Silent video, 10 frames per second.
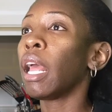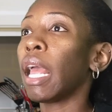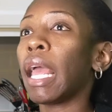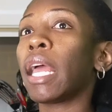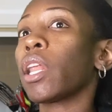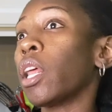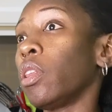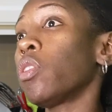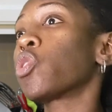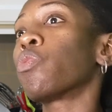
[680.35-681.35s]
and it
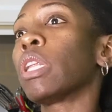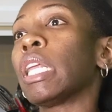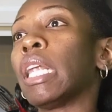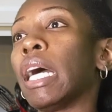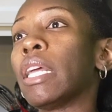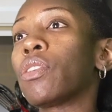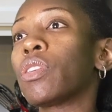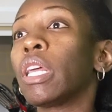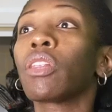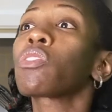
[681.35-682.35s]
looks really nice.
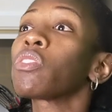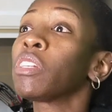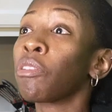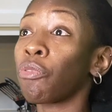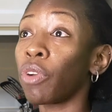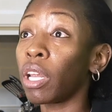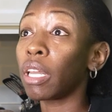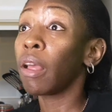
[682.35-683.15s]
It looks different.